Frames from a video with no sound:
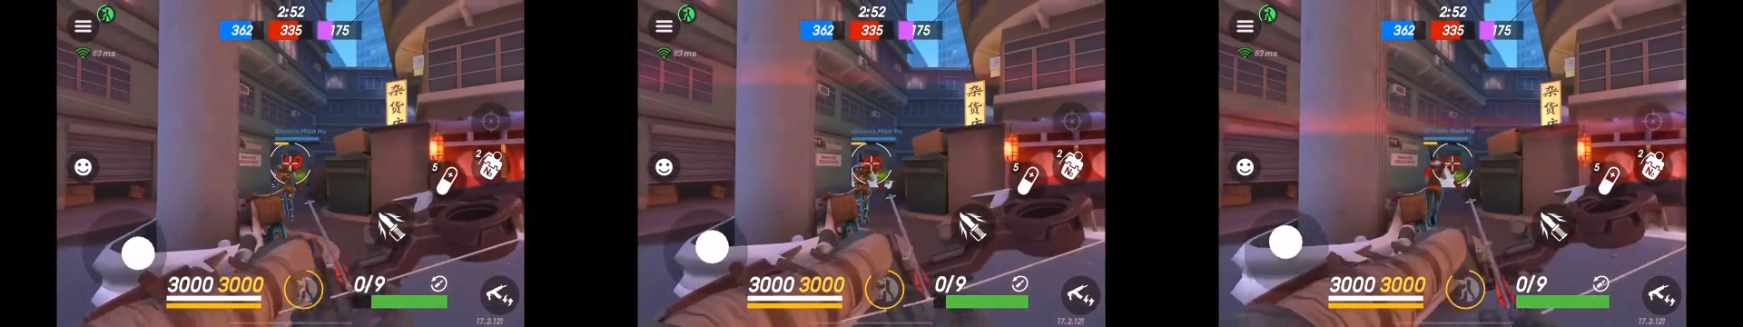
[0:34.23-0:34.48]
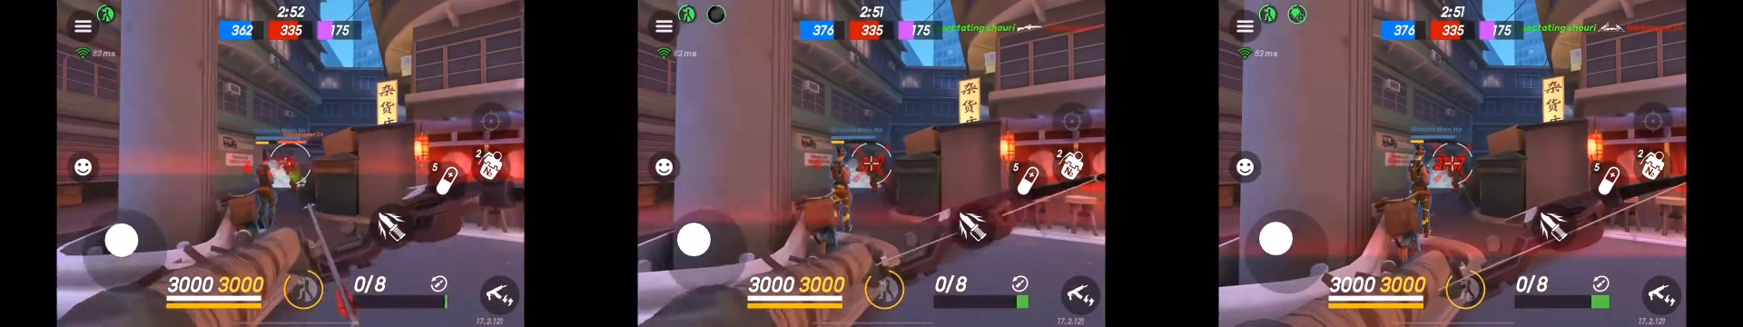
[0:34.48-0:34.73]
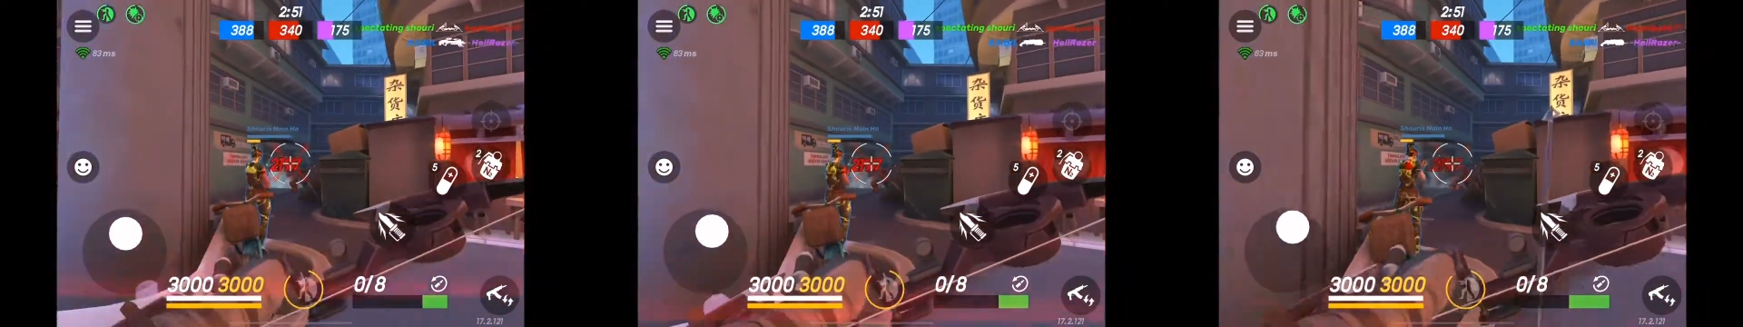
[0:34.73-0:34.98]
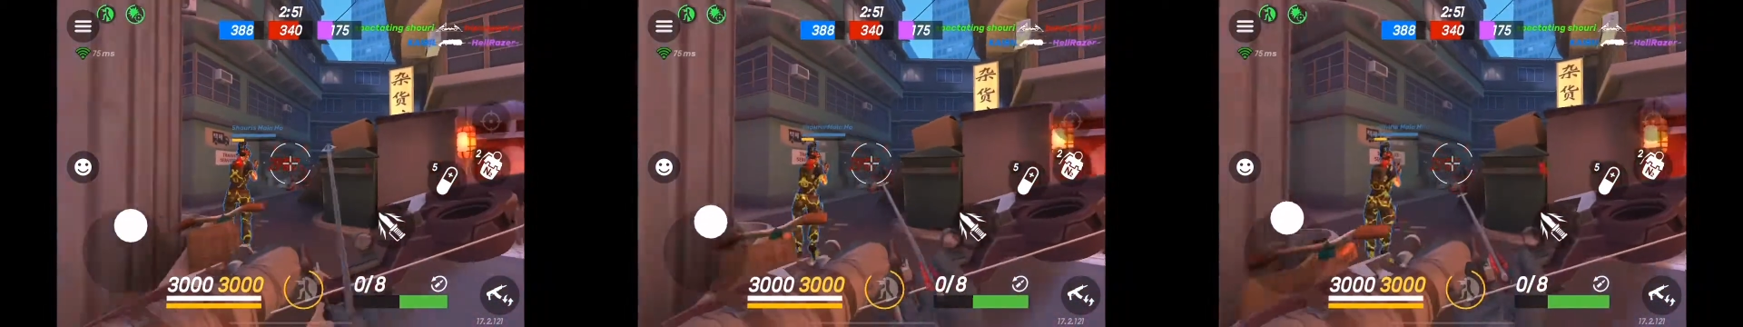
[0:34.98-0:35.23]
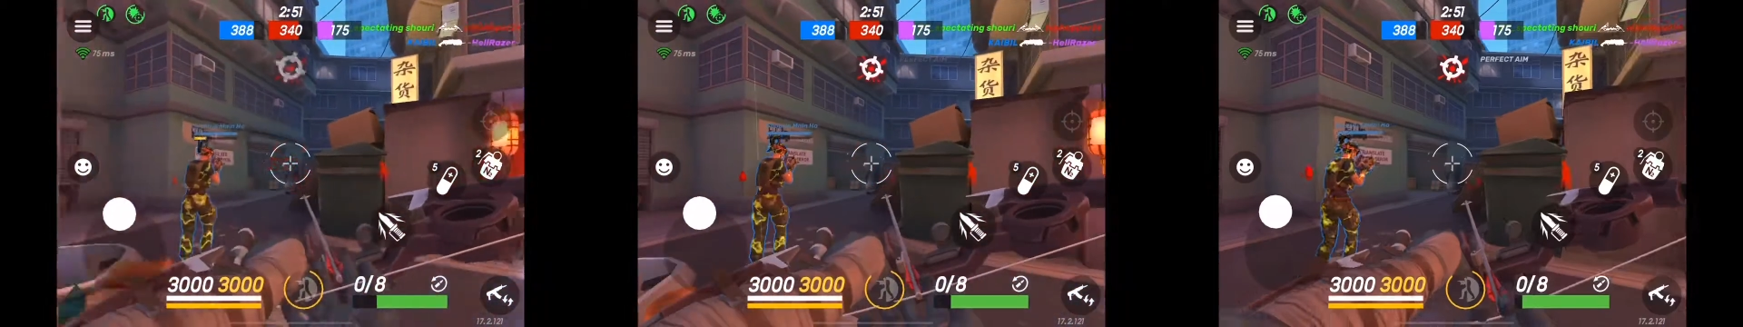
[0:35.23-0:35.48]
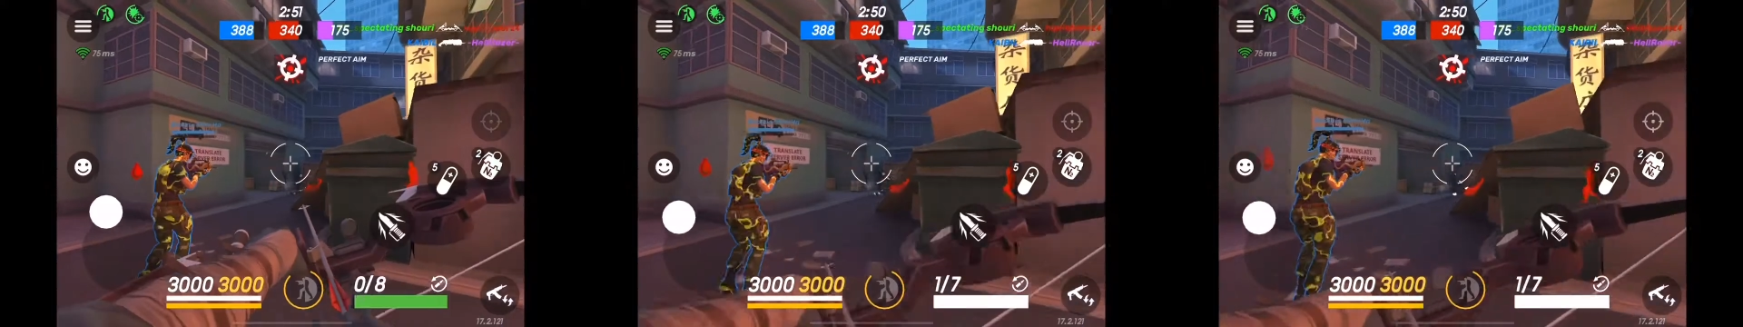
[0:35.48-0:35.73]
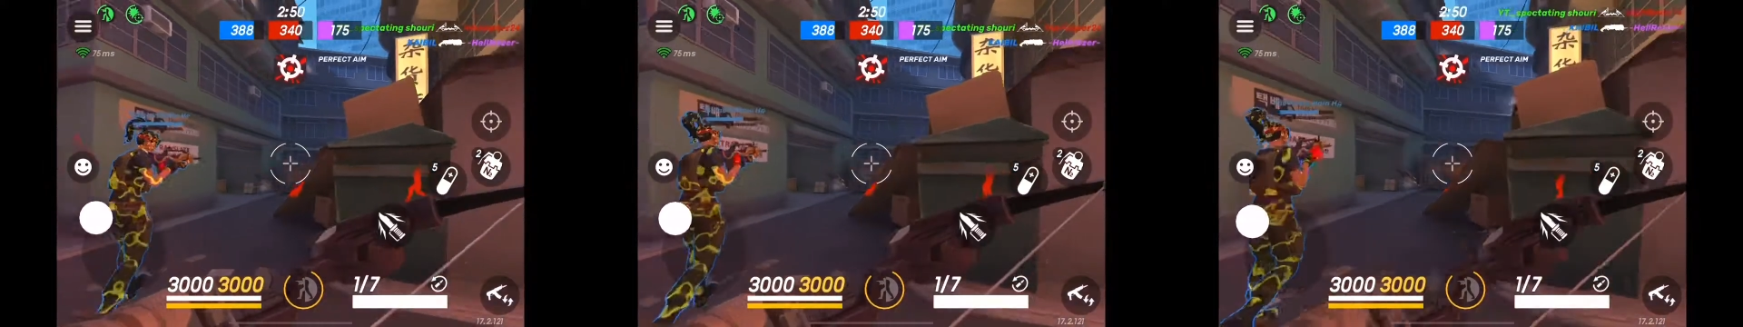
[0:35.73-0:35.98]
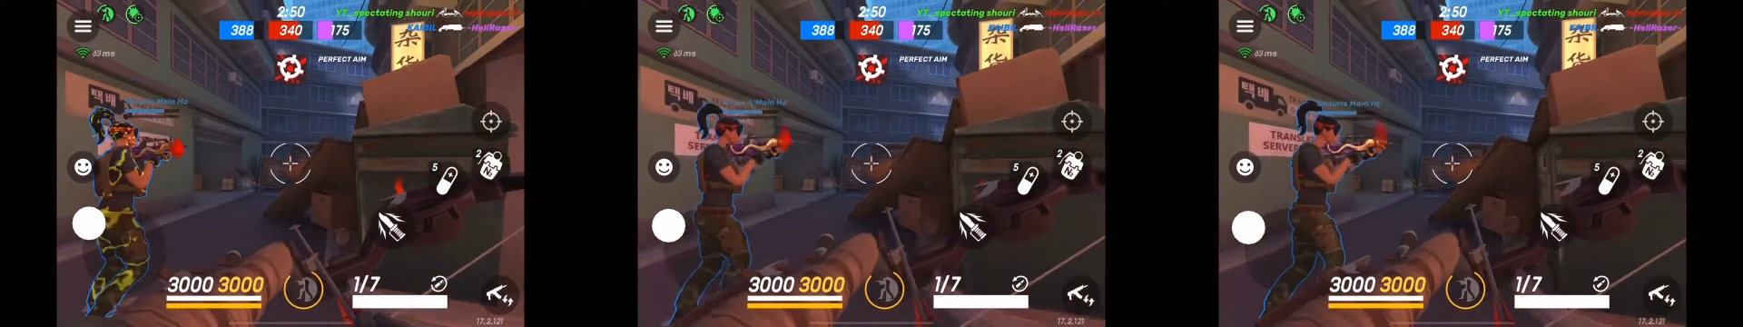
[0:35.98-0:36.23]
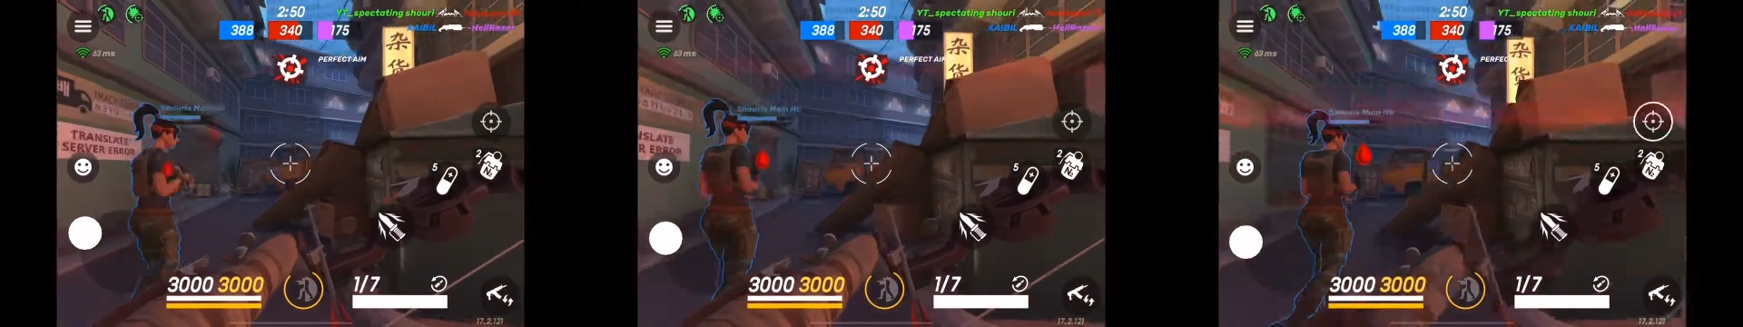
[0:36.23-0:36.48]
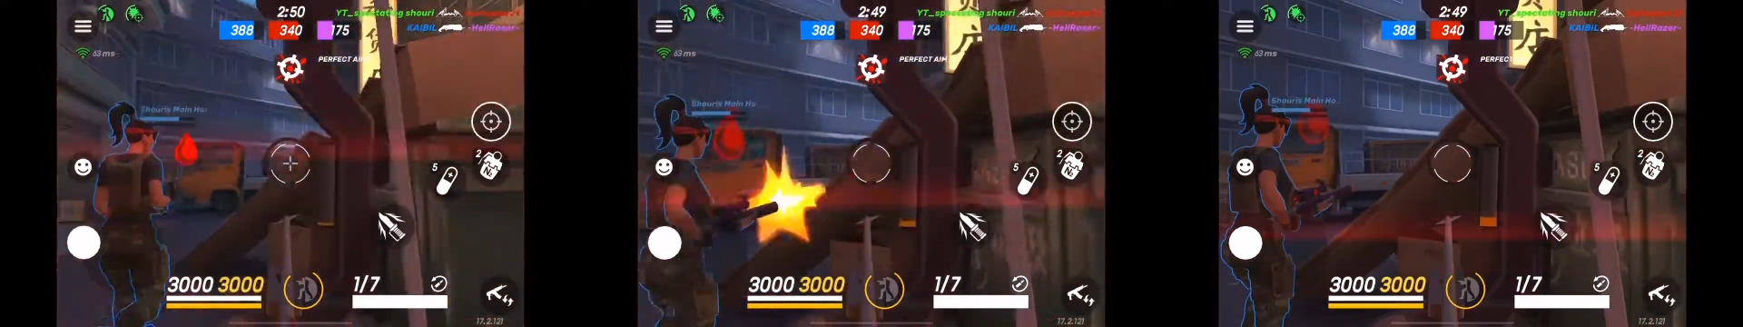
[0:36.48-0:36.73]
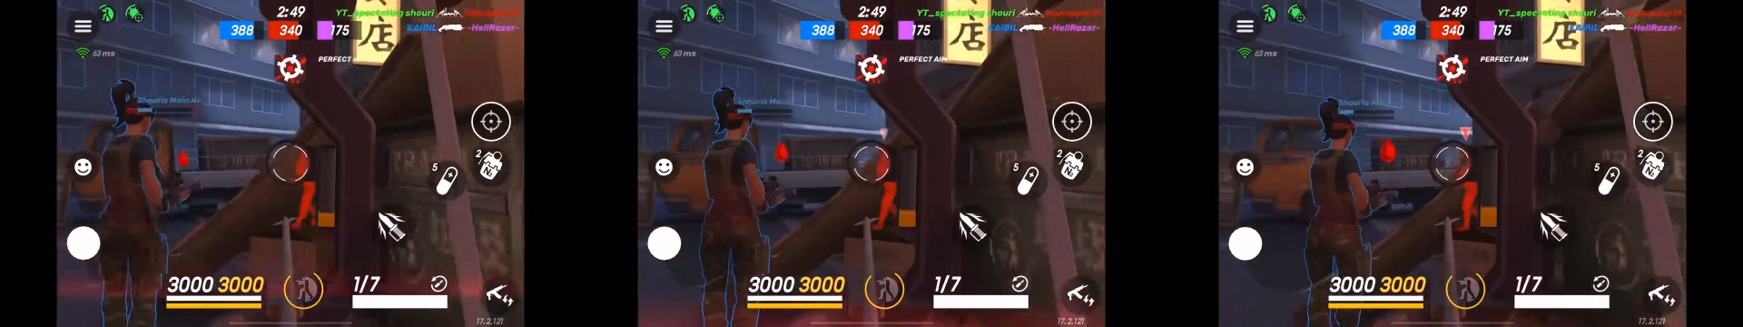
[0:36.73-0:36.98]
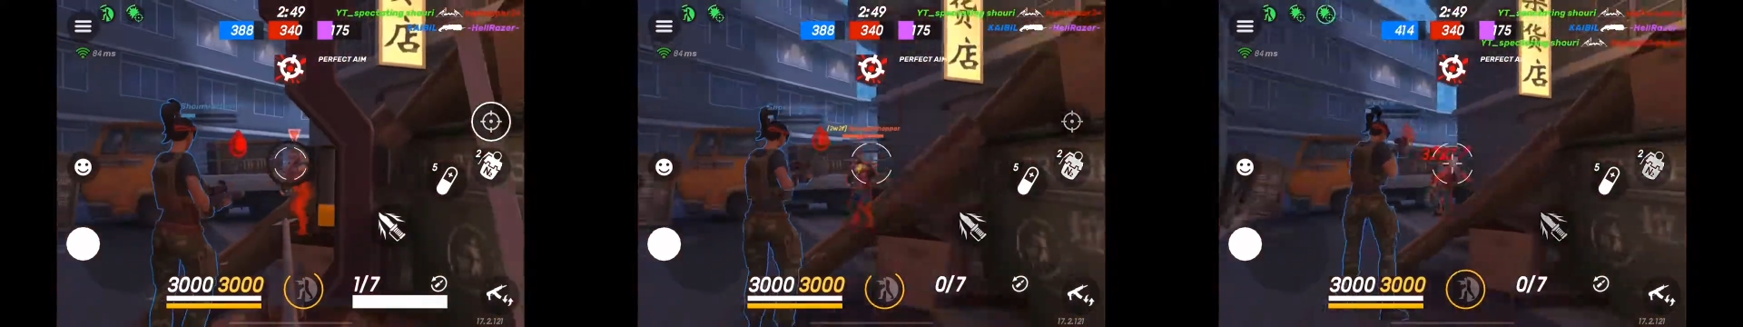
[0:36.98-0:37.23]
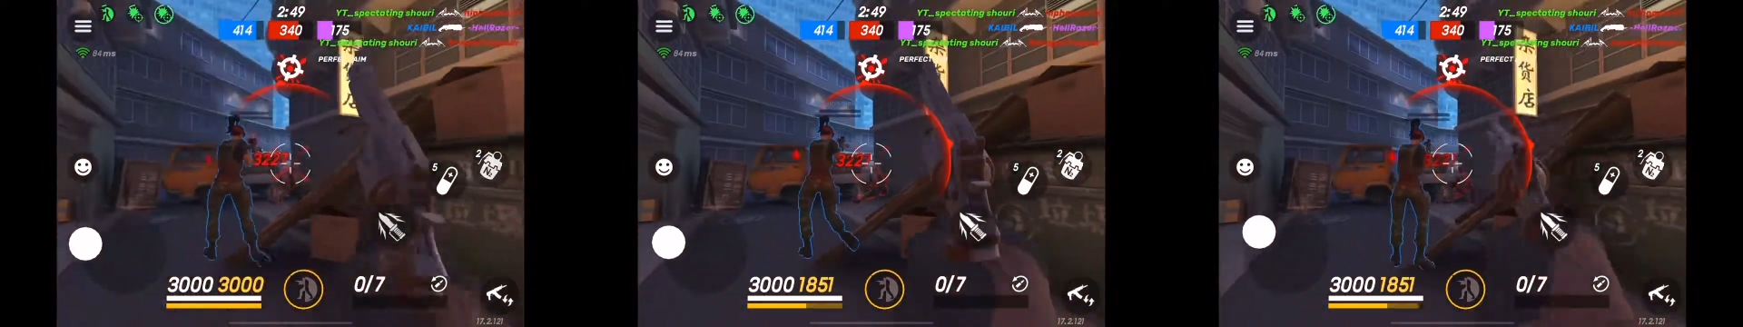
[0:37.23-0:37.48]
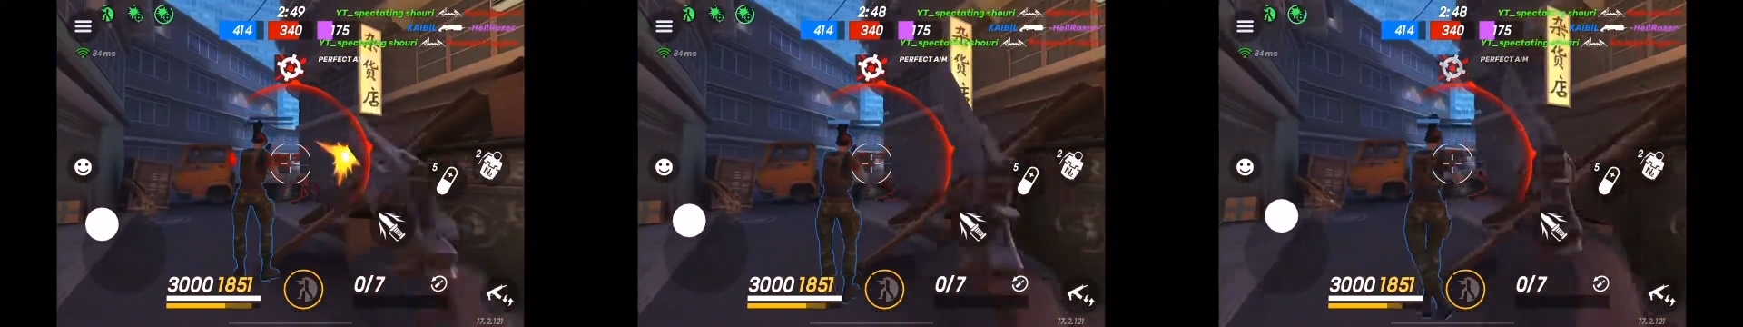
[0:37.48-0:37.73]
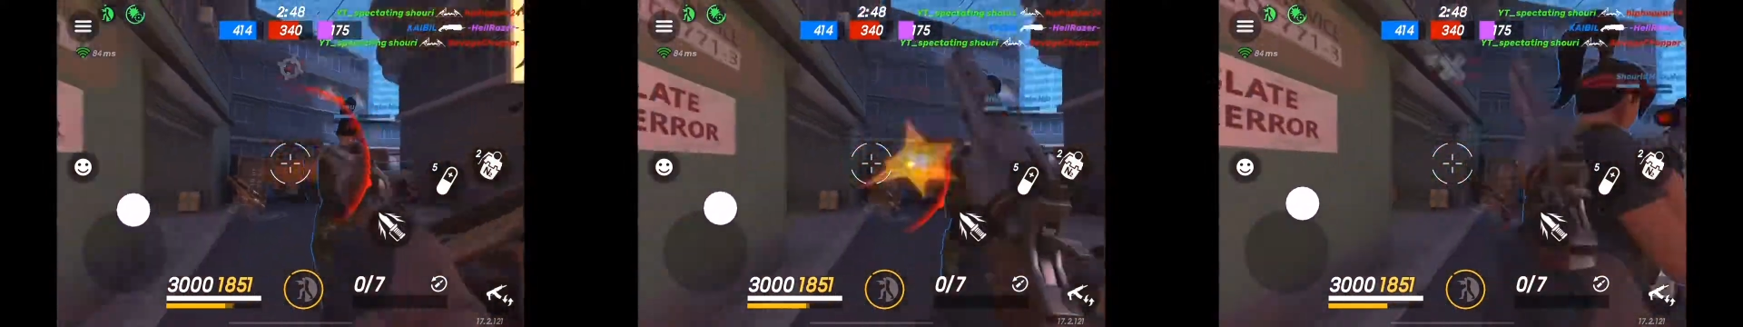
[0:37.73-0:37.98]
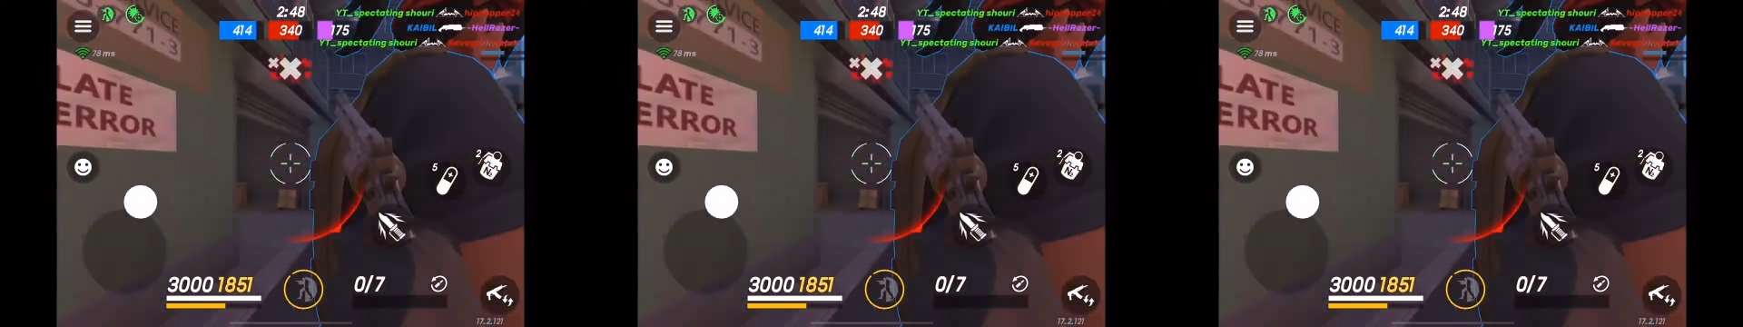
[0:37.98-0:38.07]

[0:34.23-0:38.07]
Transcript: No face is visible, so there are no lips to read.